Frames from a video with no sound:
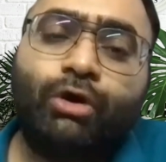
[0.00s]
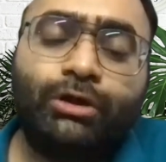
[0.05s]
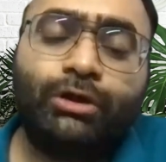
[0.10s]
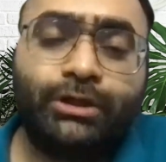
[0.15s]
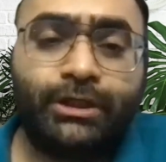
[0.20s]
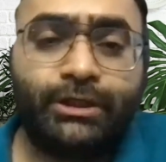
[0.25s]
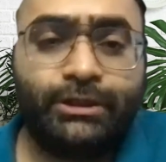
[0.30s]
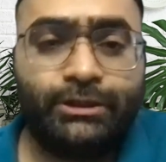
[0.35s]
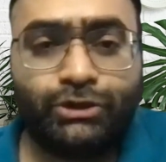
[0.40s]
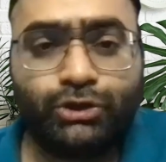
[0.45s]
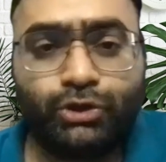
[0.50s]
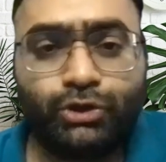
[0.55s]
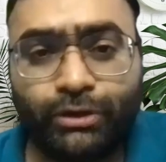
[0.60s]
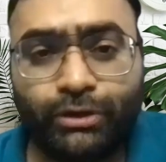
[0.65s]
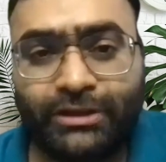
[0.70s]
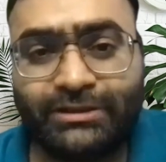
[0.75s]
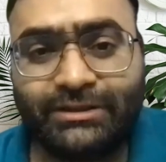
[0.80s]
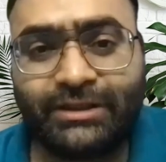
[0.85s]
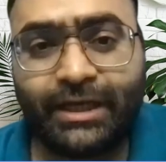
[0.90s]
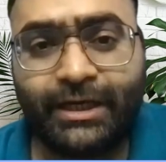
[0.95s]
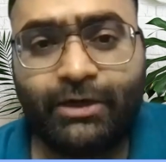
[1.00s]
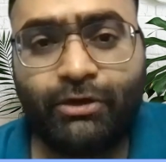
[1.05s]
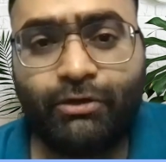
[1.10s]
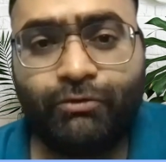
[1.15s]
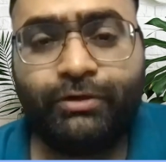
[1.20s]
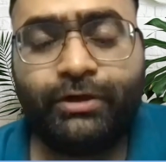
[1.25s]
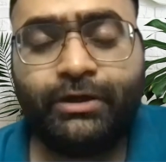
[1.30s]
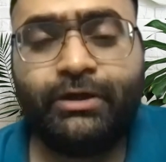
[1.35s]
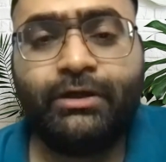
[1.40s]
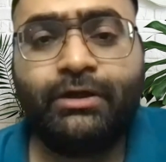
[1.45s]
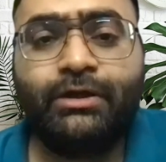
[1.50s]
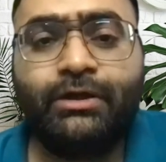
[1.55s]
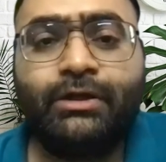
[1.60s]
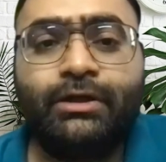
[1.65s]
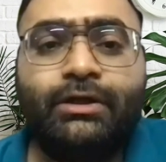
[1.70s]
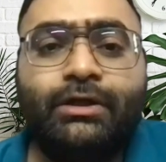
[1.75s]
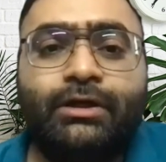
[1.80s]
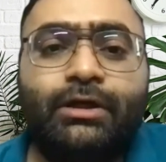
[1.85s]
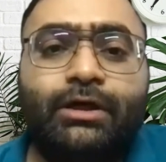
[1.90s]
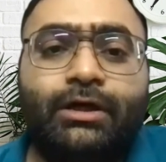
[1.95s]
on the insurance side of it
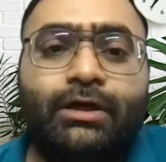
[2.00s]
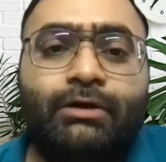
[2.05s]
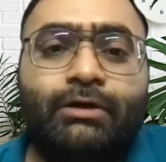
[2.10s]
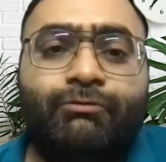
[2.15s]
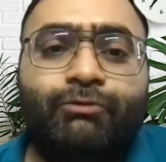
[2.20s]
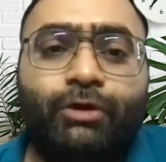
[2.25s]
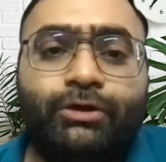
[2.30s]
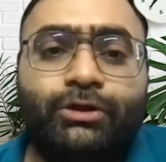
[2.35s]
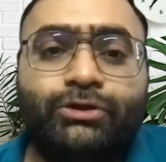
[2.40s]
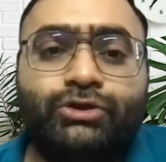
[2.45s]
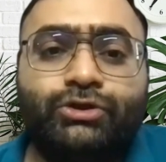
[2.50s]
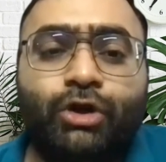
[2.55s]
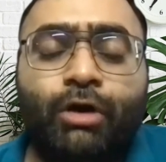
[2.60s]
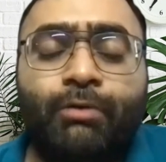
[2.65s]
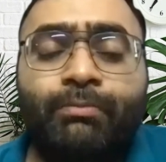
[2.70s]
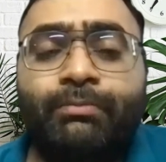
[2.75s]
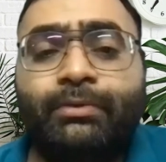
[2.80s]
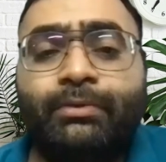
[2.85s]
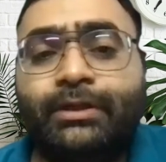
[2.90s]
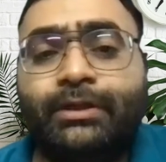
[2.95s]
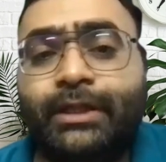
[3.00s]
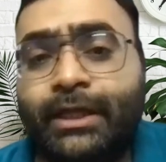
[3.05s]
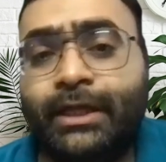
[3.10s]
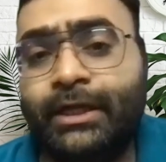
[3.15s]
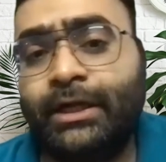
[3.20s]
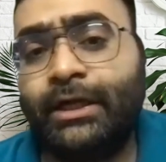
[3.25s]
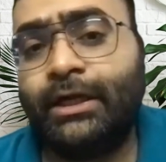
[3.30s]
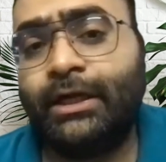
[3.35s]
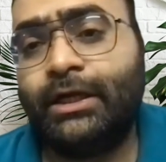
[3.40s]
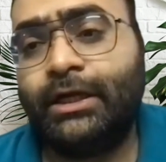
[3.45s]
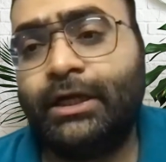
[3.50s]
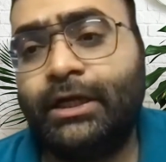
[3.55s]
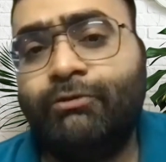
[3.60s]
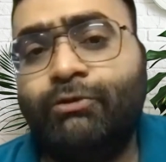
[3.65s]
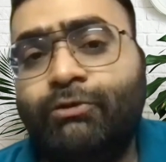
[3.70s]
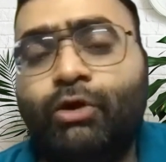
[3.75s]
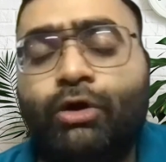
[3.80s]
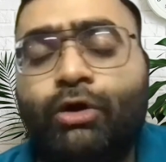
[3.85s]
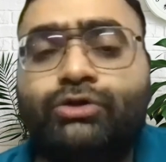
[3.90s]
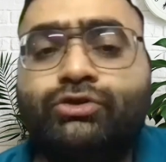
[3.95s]
for the shop. Then he
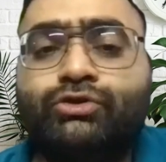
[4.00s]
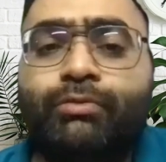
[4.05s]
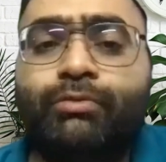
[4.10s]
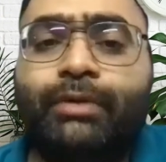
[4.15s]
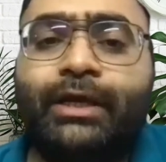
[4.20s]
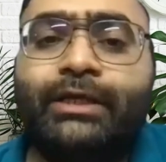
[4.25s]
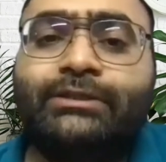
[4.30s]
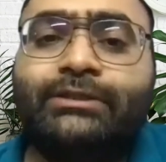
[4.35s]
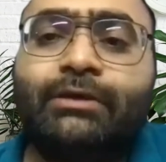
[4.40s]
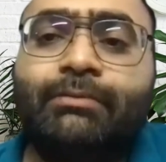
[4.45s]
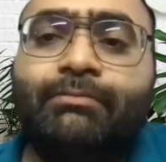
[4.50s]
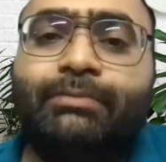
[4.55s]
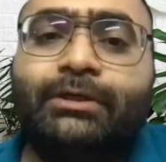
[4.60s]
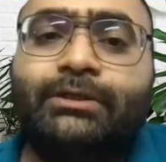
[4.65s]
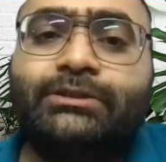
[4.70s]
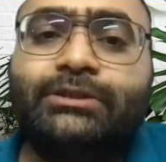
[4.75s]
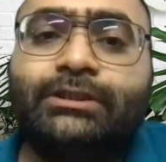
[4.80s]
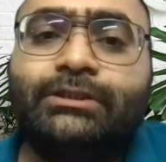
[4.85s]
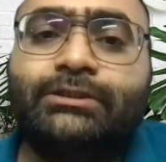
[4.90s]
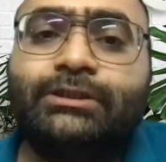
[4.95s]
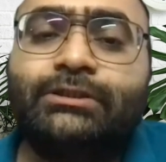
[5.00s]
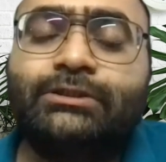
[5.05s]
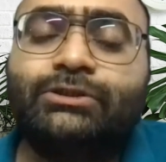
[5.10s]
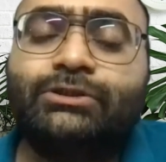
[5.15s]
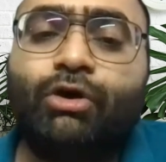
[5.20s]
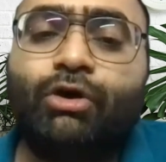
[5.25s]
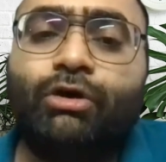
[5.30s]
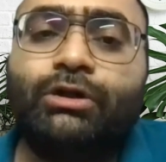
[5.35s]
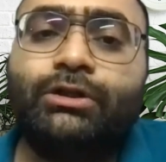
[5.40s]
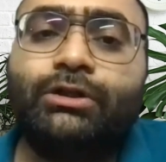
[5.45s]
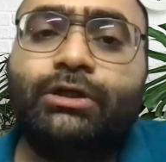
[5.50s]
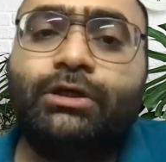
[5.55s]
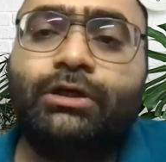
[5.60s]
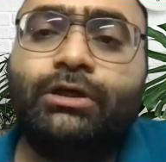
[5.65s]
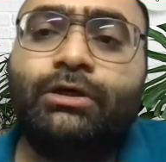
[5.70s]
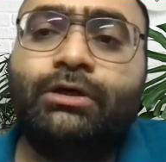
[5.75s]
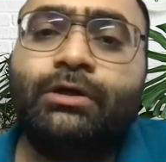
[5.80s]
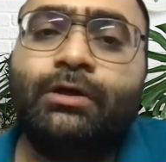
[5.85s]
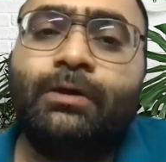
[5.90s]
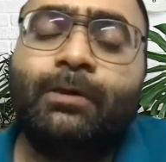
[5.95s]
would also make some purchases on
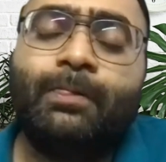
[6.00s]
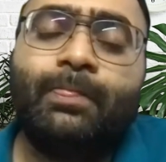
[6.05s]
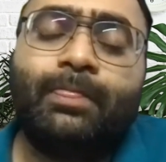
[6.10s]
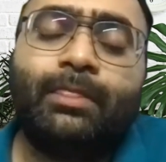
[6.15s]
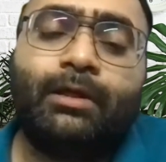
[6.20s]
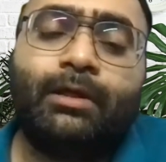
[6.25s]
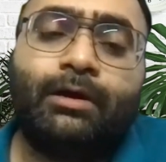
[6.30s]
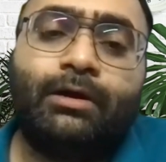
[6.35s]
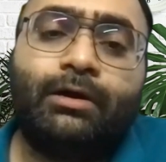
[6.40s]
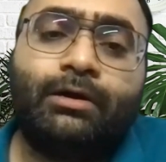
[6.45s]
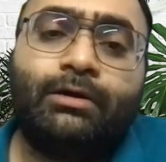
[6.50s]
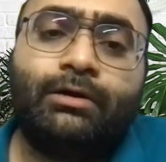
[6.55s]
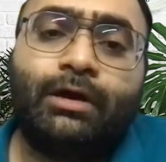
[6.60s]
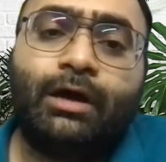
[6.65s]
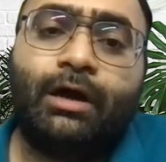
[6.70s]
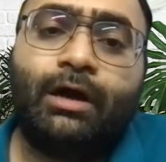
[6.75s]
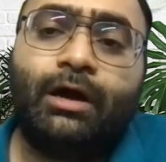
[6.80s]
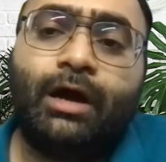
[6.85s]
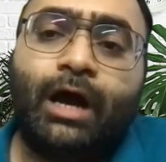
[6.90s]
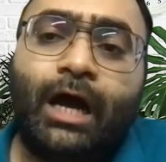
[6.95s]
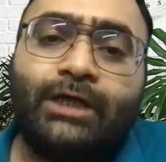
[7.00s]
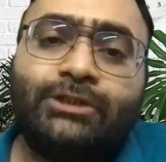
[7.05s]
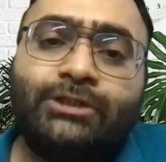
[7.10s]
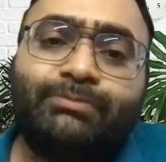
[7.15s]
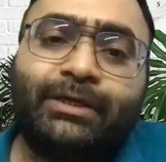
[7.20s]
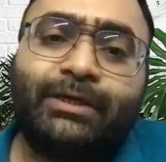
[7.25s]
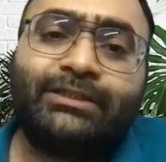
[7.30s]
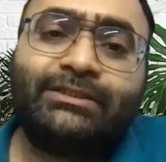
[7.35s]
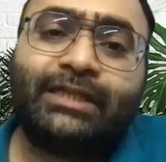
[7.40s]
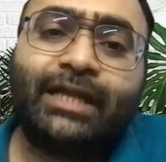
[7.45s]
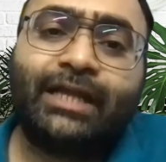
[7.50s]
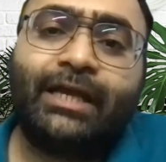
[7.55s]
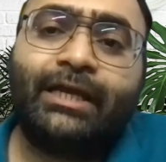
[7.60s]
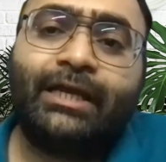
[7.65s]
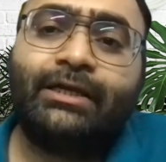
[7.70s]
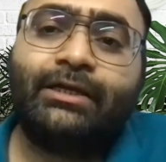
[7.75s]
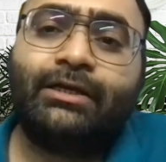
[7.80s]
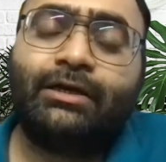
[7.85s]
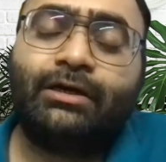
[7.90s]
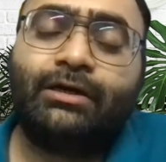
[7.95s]
the aspects
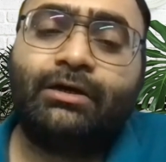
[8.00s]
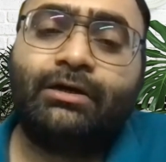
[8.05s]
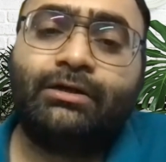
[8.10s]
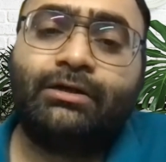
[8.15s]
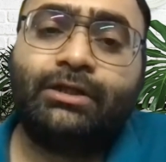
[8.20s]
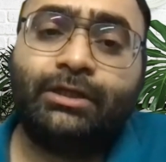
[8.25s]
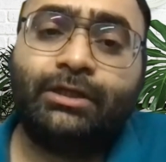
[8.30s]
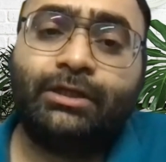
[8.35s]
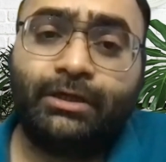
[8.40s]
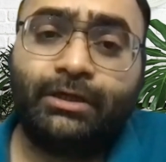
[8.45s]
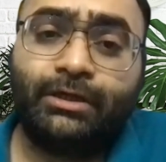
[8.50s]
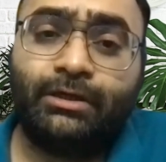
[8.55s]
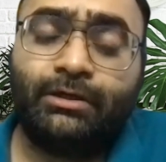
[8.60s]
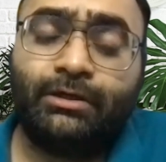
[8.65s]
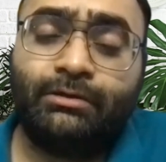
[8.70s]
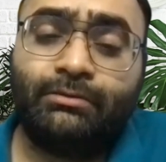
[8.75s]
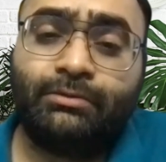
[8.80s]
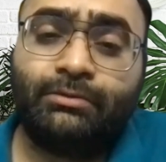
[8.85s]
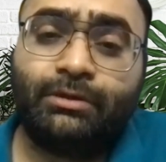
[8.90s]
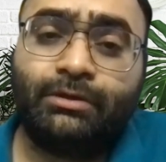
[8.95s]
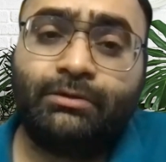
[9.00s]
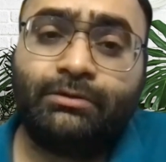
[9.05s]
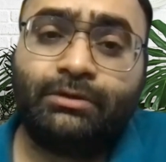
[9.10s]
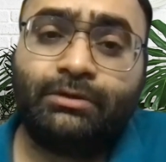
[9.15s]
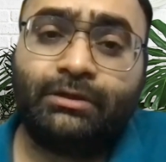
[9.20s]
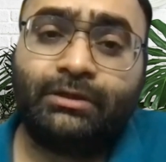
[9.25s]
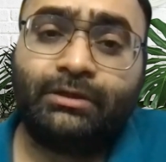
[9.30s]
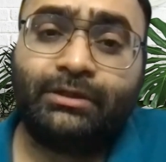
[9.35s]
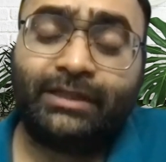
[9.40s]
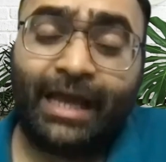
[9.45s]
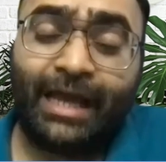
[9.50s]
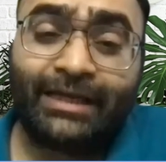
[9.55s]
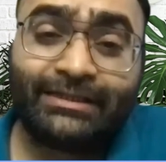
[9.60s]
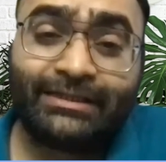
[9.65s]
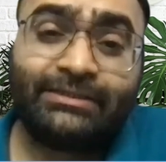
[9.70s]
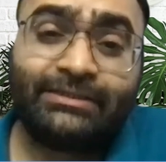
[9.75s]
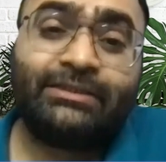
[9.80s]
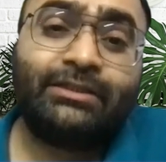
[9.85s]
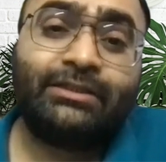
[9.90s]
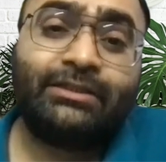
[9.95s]
like the
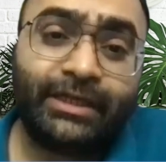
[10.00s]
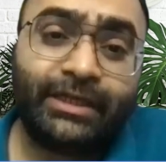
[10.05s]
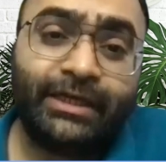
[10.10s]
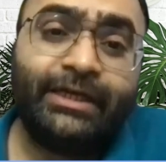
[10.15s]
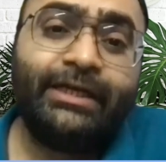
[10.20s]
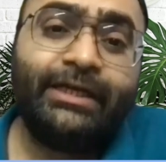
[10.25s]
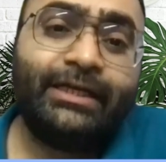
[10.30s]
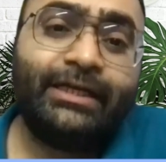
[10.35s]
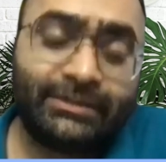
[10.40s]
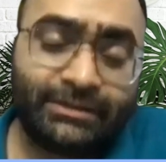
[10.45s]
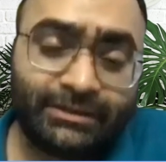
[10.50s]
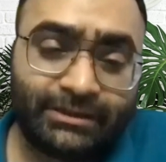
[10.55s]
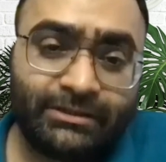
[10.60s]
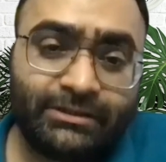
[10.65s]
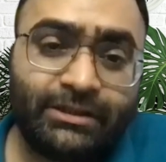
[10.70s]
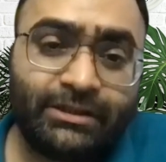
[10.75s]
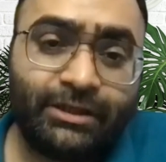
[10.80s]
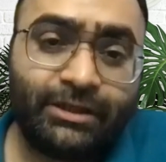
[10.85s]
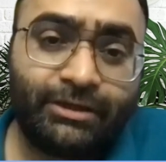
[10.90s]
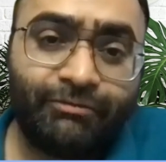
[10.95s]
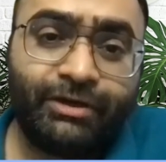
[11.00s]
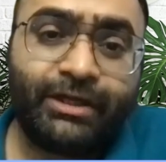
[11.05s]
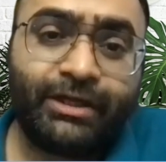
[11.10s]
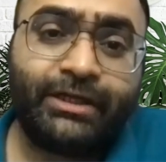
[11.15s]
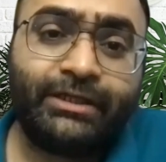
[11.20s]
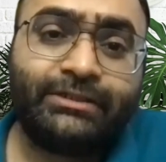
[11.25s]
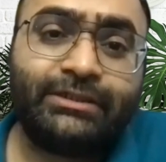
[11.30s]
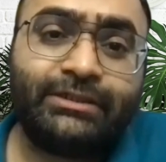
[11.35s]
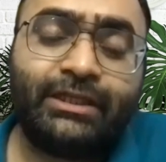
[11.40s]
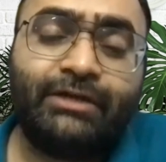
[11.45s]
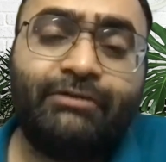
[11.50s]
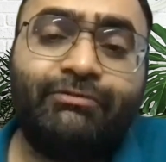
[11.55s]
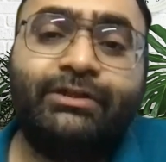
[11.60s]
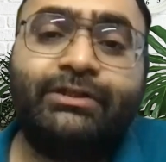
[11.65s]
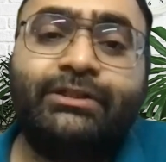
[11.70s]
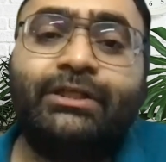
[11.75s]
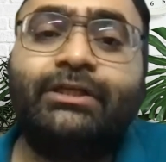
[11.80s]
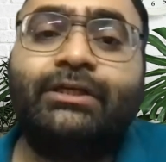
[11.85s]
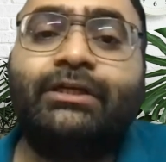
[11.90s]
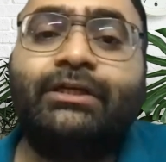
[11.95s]
tax, TDS certificates and
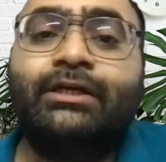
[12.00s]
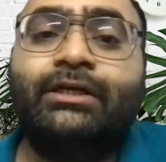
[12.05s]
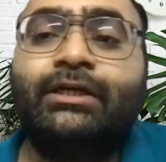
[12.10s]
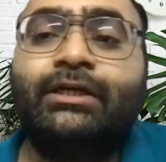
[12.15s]
everything.